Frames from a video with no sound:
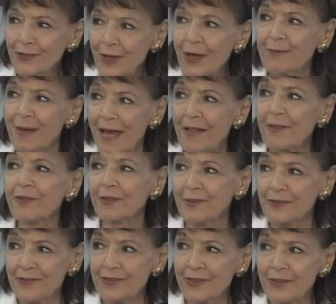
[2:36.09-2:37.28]
about the
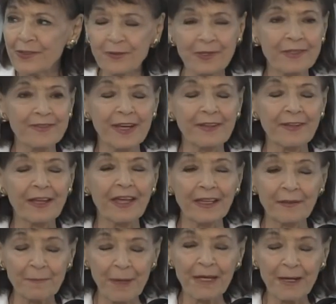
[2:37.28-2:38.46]
constituents and
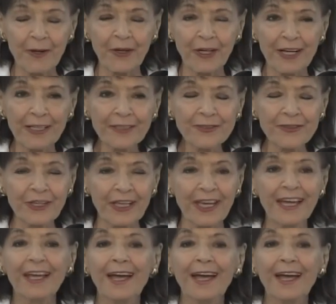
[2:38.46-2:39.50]
about our country.